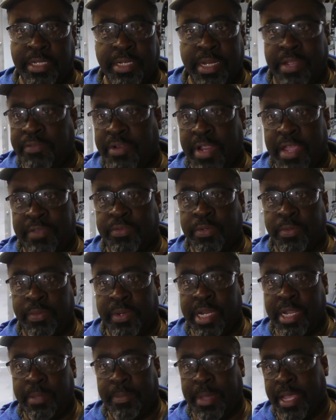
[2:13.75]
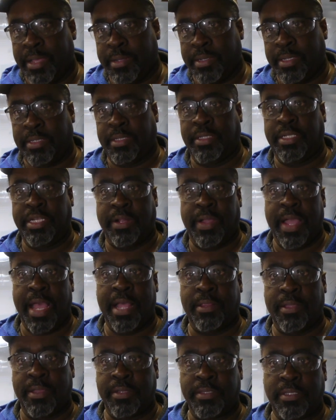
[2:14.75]
You never have to worry about, you know,
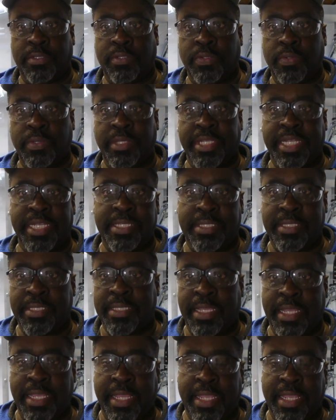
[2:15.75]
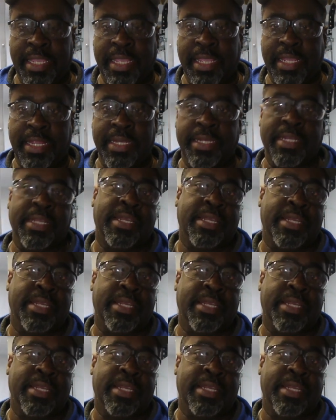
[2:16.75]
how long the tool is, and